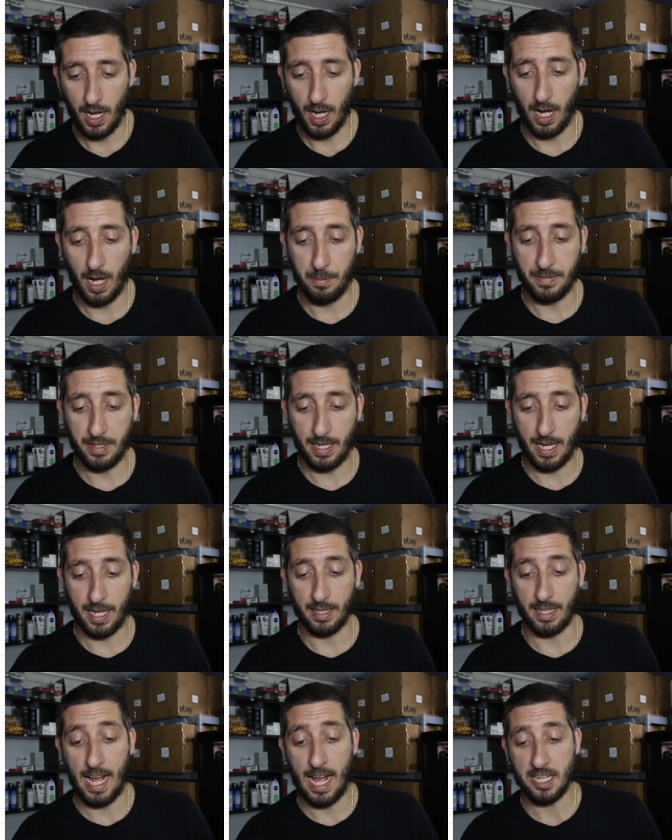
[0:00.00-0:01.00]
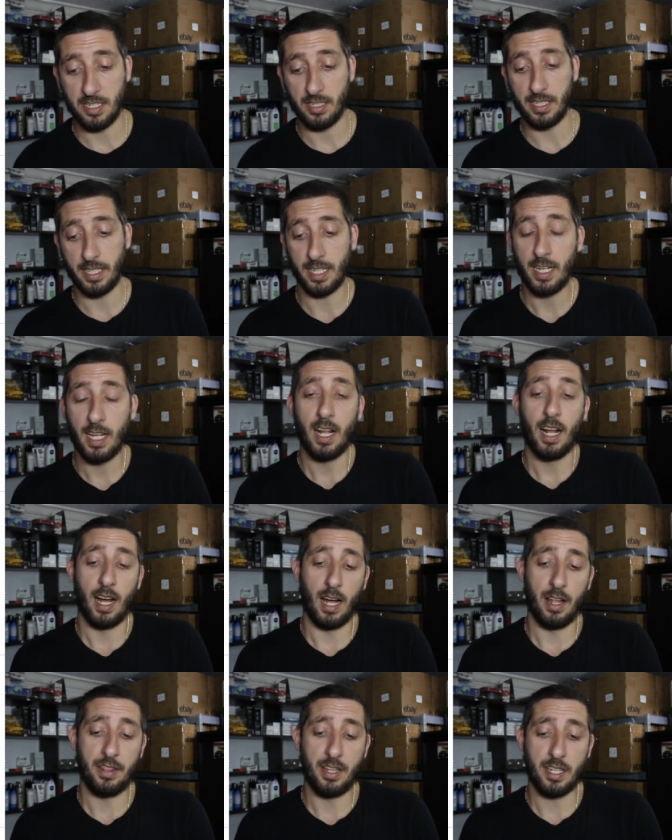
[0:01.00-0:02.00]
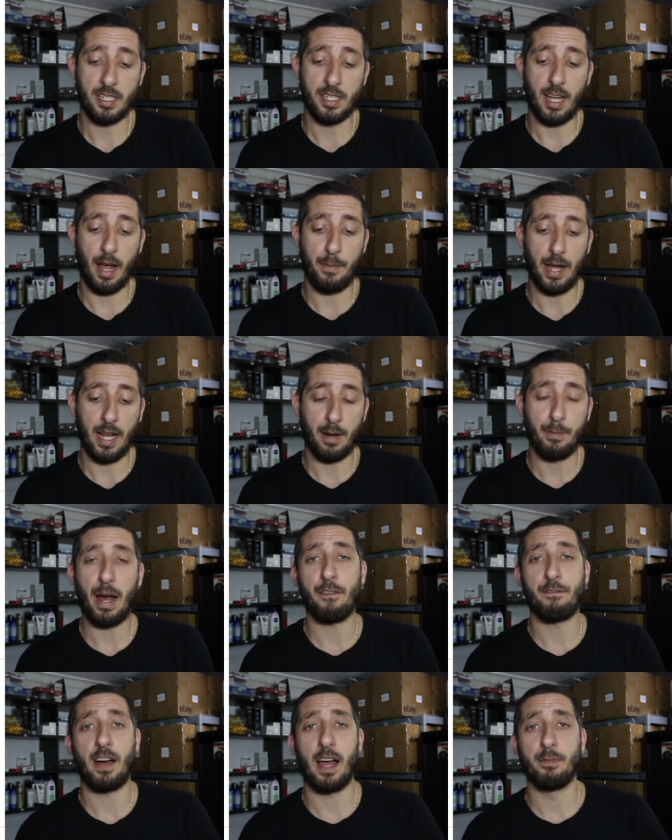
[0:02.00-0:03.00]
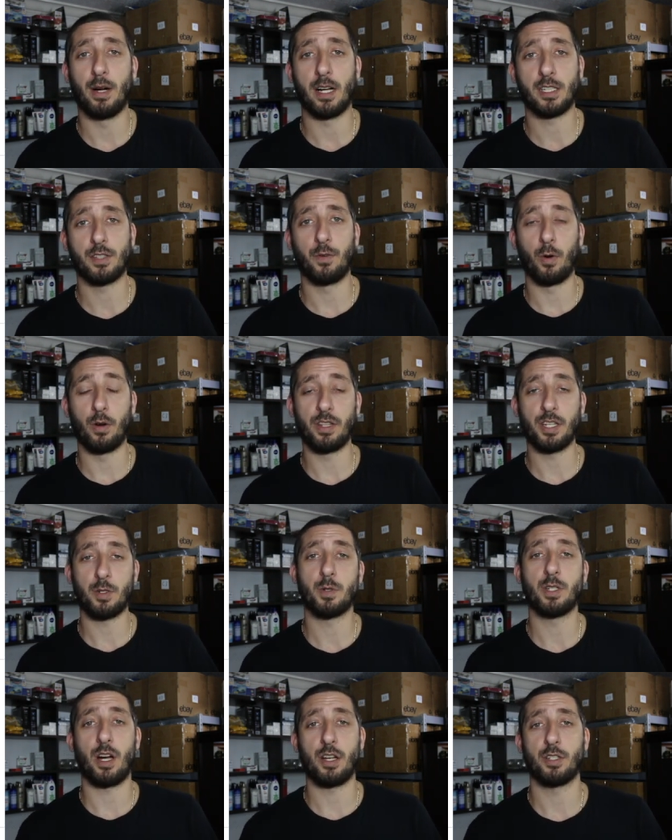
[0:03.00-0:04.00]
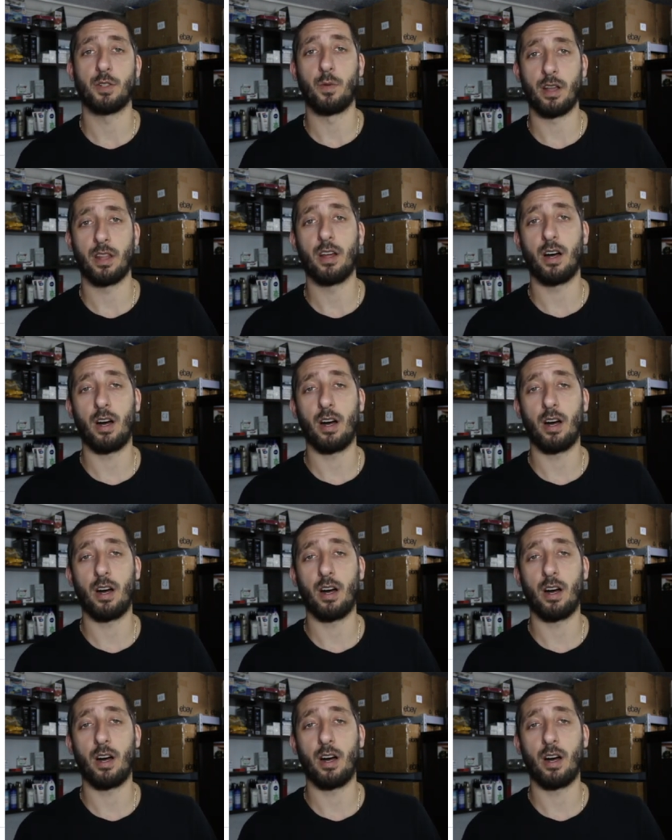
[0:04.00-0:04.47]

And lastly, this I paid about $5 for. This was also one of the